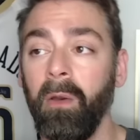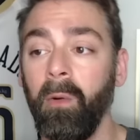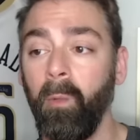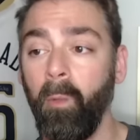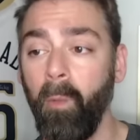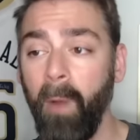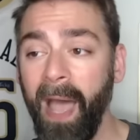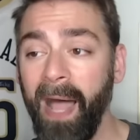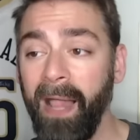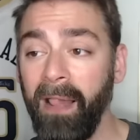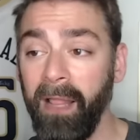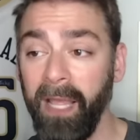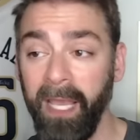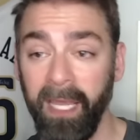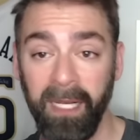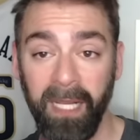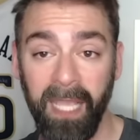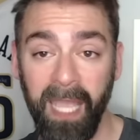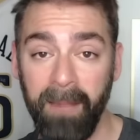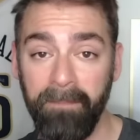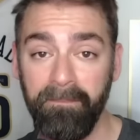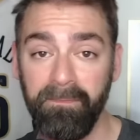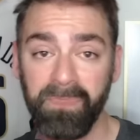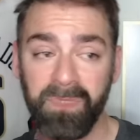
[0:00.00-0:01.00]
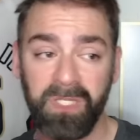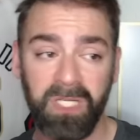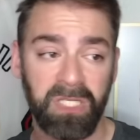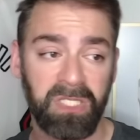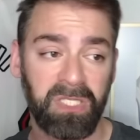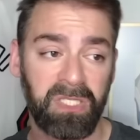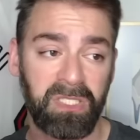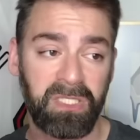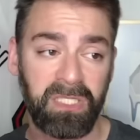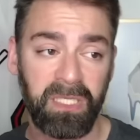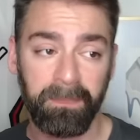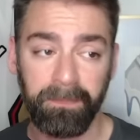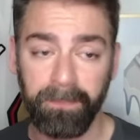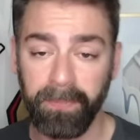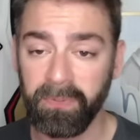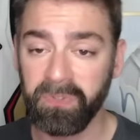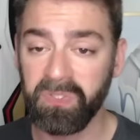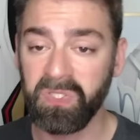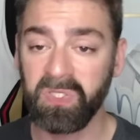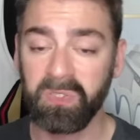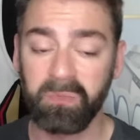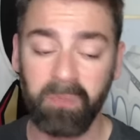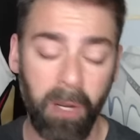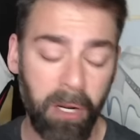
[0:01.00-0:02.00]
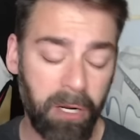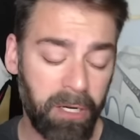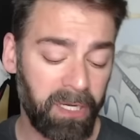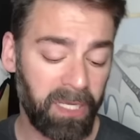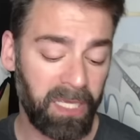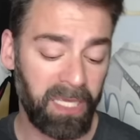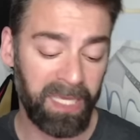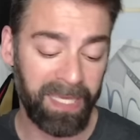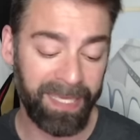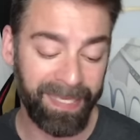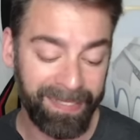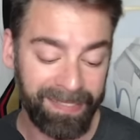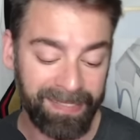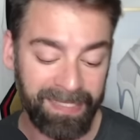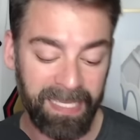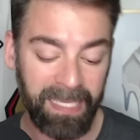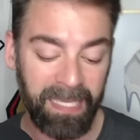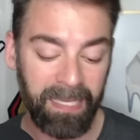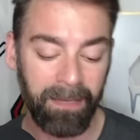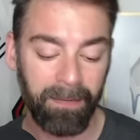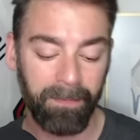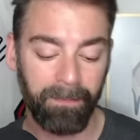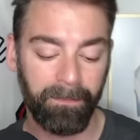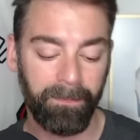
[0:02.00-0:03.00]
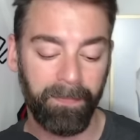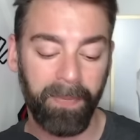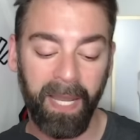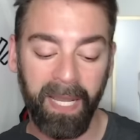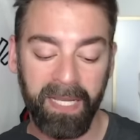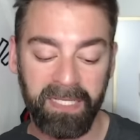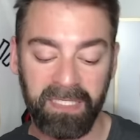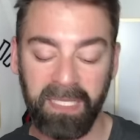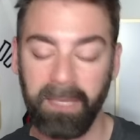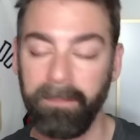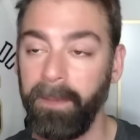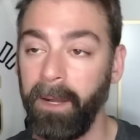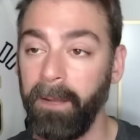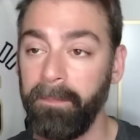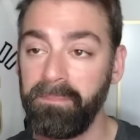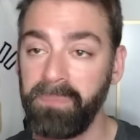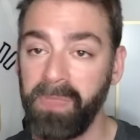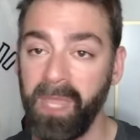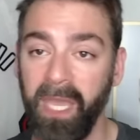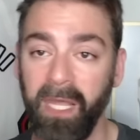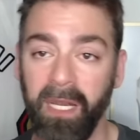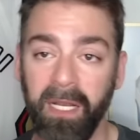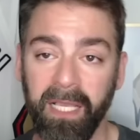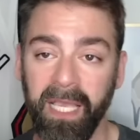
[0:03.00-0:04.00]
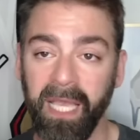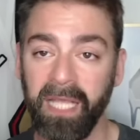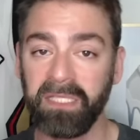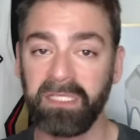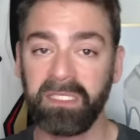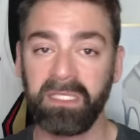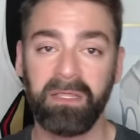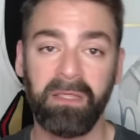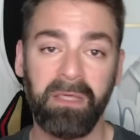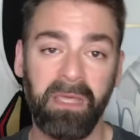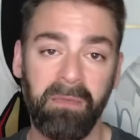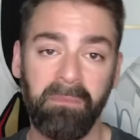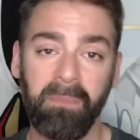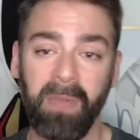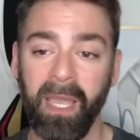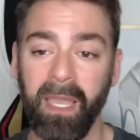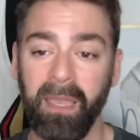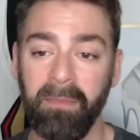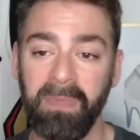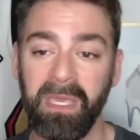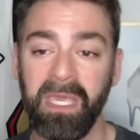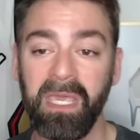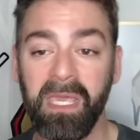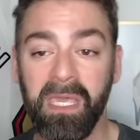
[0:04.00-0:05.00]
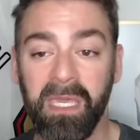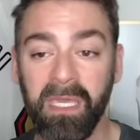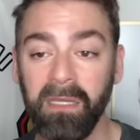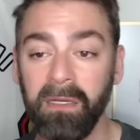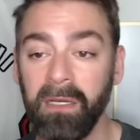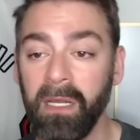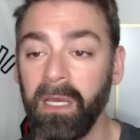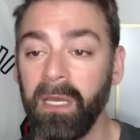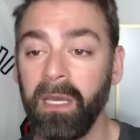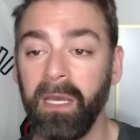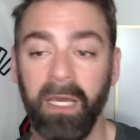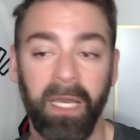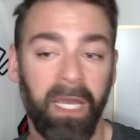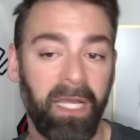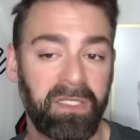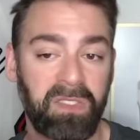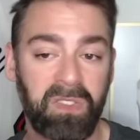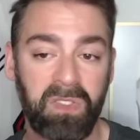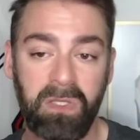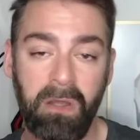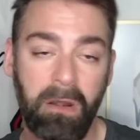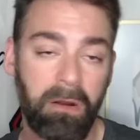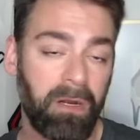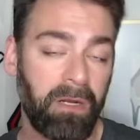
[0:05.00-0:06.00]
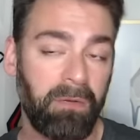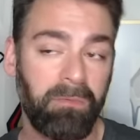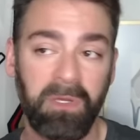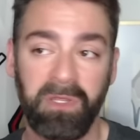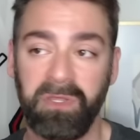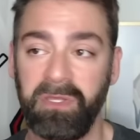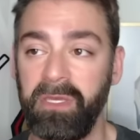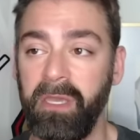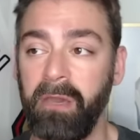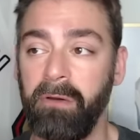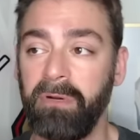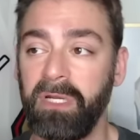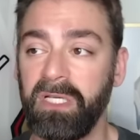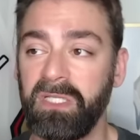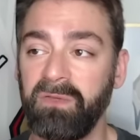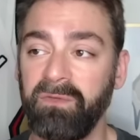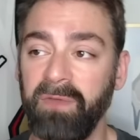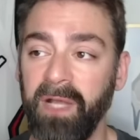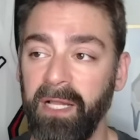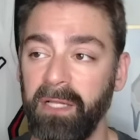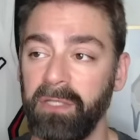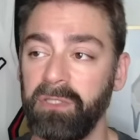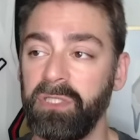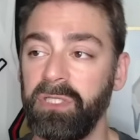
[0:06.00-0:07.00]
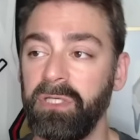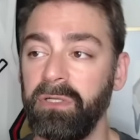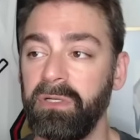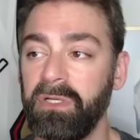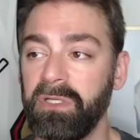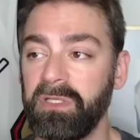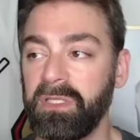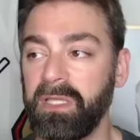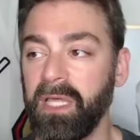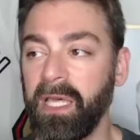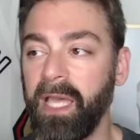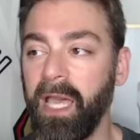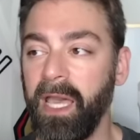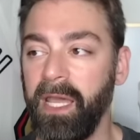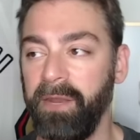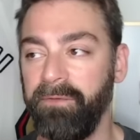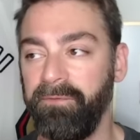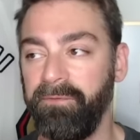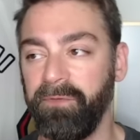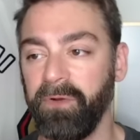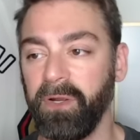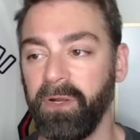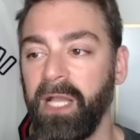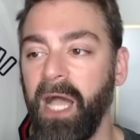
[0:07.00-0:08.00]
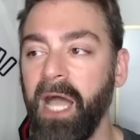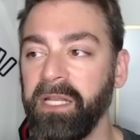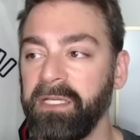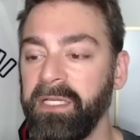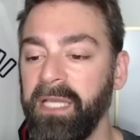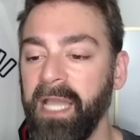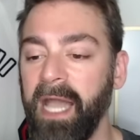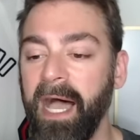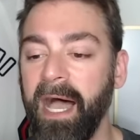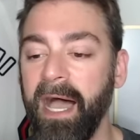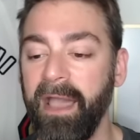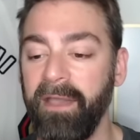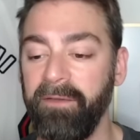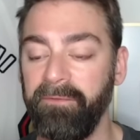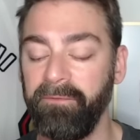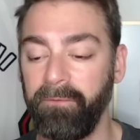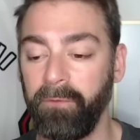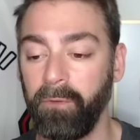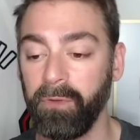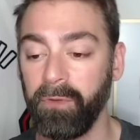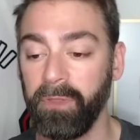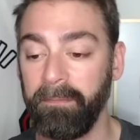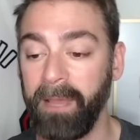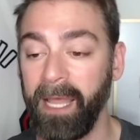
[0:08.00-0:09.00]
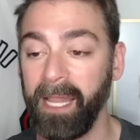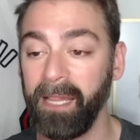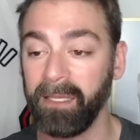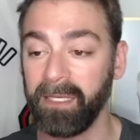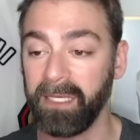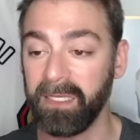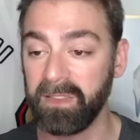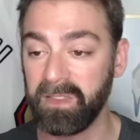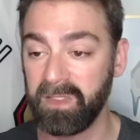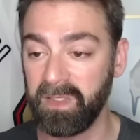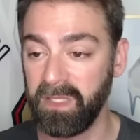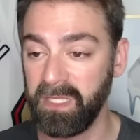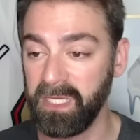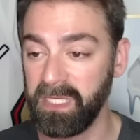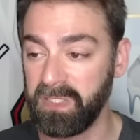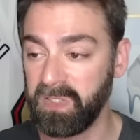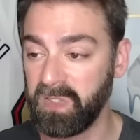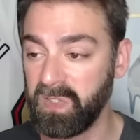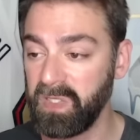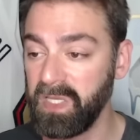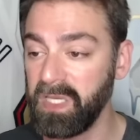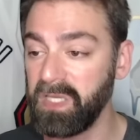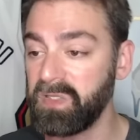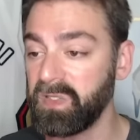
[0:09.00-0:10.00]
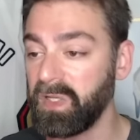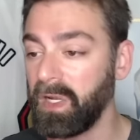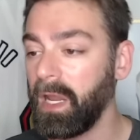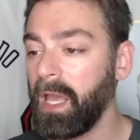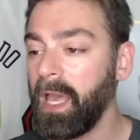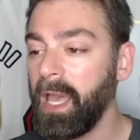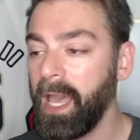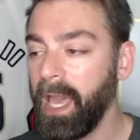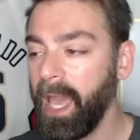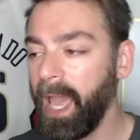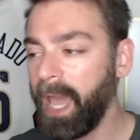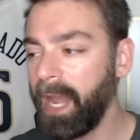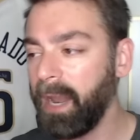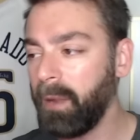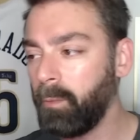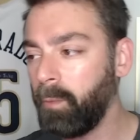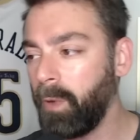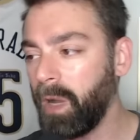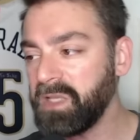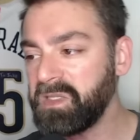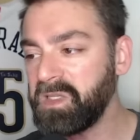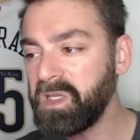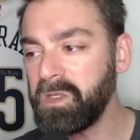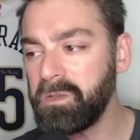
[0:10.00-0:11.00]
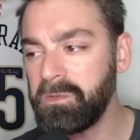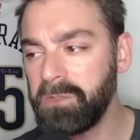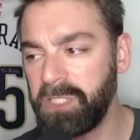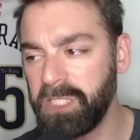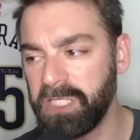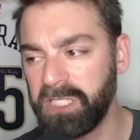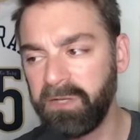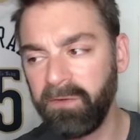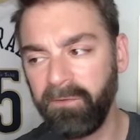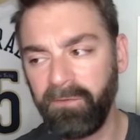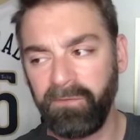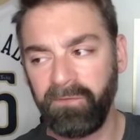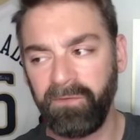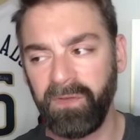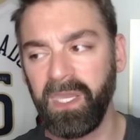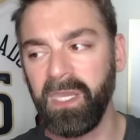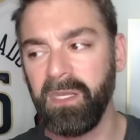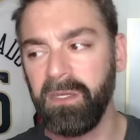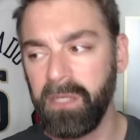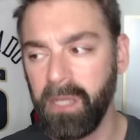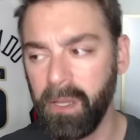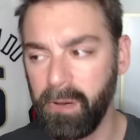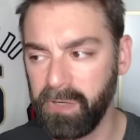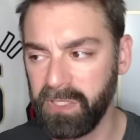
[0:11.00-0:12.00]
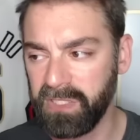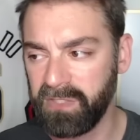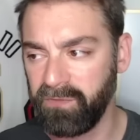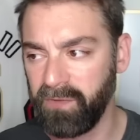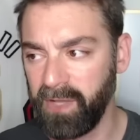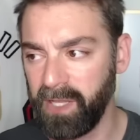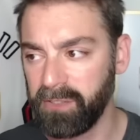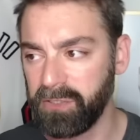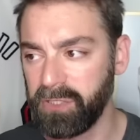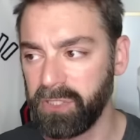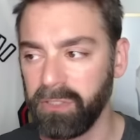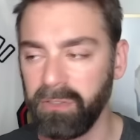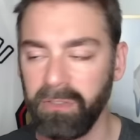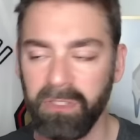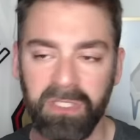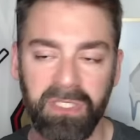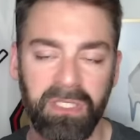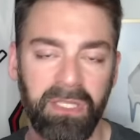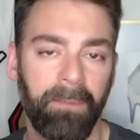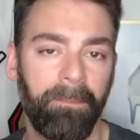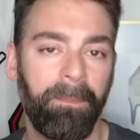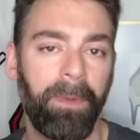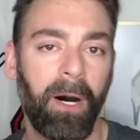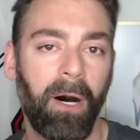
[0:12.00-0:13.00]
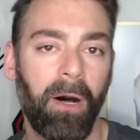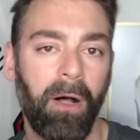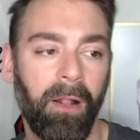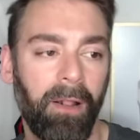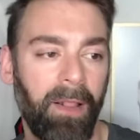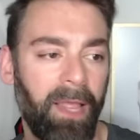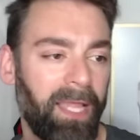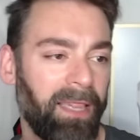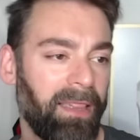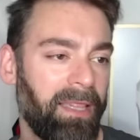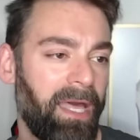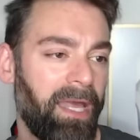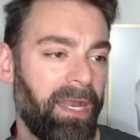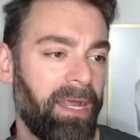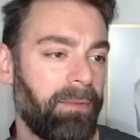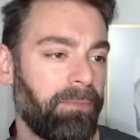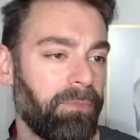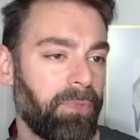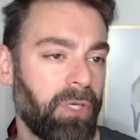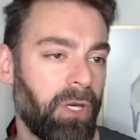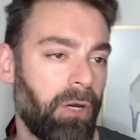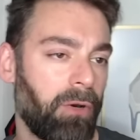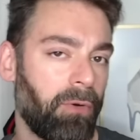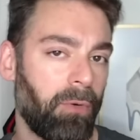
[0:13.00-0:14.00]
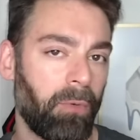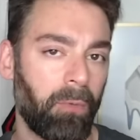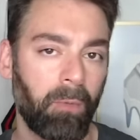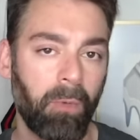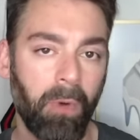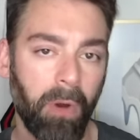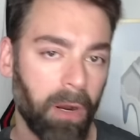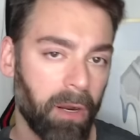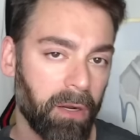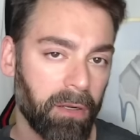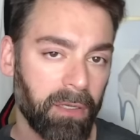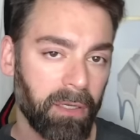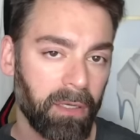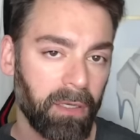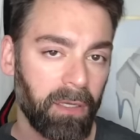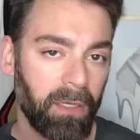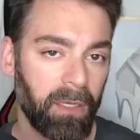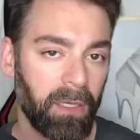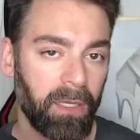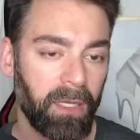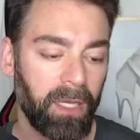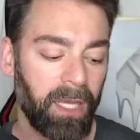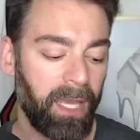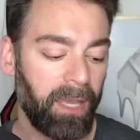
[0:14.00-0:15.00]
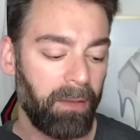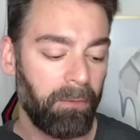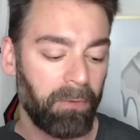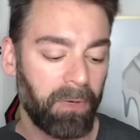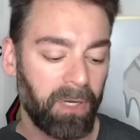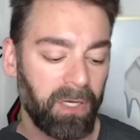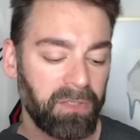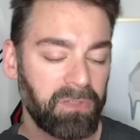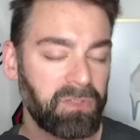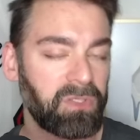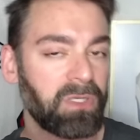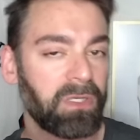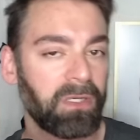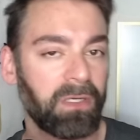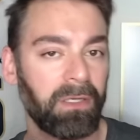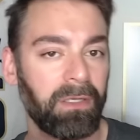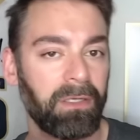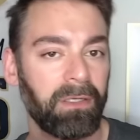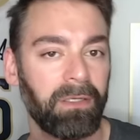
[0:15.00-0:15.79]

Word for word: well. And again, just simple, smart, easy basketball. And against the Miami Heat, it started with Jonas Valanciunas, the kind of forgotten guy for the Pelicans this season. And it wasn't just feed Jonas Valanciunas the ball and let him go to work. It was